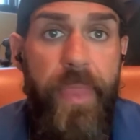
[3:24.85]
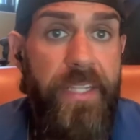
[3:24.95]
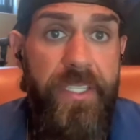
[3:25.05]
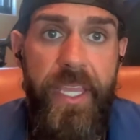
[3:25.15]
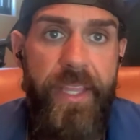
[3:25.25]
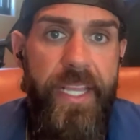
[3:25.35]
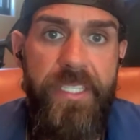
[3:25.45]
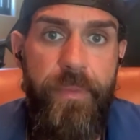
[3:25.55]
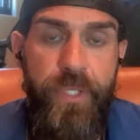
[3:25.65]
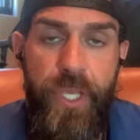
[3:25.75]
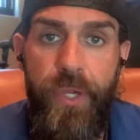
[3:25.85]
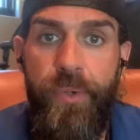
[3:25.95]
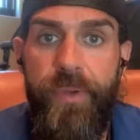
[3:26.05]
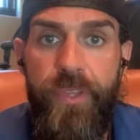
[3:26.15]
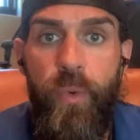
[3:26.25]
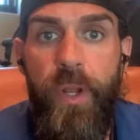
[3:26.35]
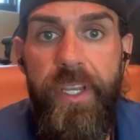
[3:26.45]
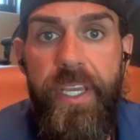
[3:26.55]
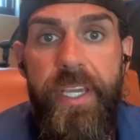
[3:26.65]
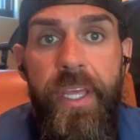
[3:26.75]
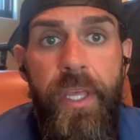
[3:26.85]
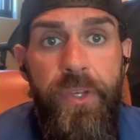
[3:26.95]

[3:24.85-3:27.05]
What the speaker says: That's up to you. If you wanted to,